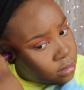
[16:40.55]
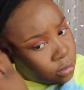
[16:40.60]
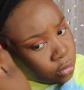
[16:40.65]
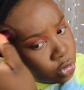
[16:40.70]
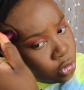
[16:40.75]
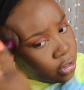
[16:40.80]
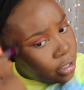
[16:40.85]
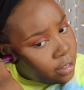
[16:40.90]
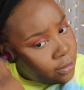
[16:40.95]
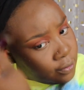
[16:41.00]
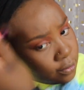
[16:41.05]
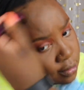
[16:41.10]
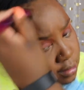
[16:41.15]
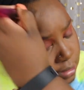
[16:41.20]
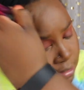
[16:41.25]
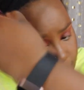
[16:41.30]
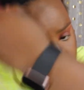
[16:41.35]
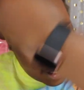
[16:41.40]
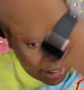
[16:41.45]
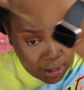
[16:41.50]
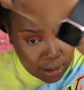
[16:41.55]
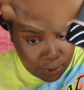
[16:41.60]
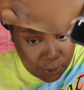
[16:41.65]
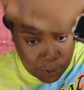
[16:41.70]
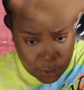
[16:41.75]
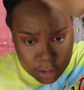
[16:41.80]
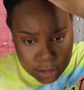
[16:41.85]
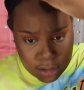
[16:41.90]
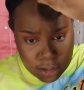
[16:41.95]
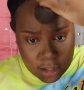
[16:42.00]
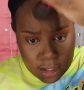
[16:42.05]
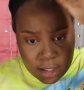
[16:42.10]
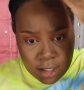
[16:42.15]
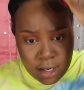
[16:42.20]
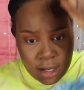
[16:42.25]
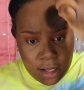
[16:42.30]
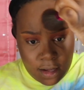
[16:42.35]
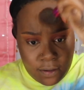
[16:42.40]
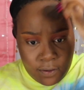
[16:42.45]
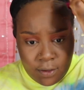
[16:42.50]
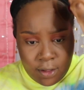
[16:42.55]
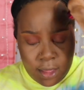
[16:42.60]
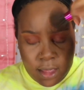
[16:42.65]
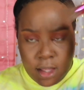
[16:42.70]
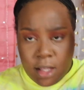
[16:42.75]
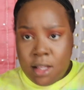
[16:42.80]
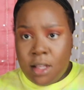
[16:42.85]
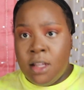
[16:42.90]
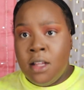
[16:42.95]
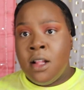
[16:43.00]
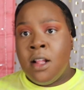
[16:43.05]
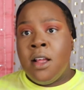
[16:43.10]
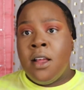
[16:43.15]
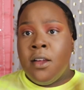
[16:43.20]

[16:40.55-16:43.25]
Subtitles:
travel size version of the